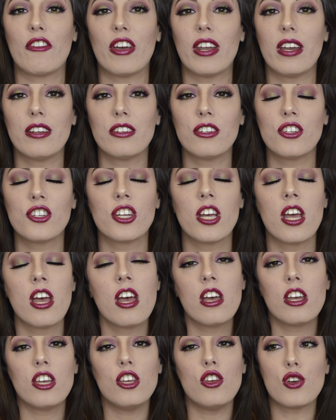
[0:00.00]
finished.
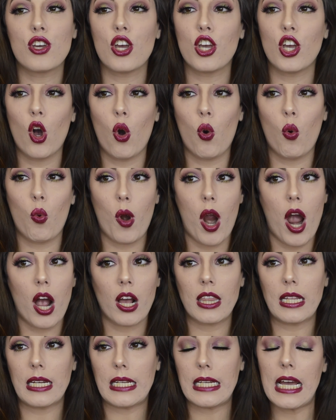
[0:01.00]
You can go rock
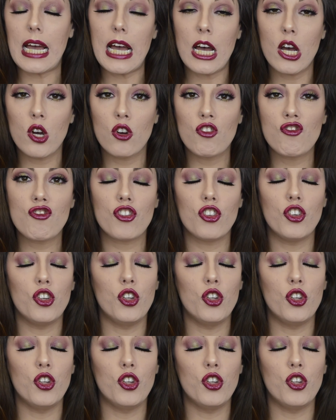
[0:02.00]
the town,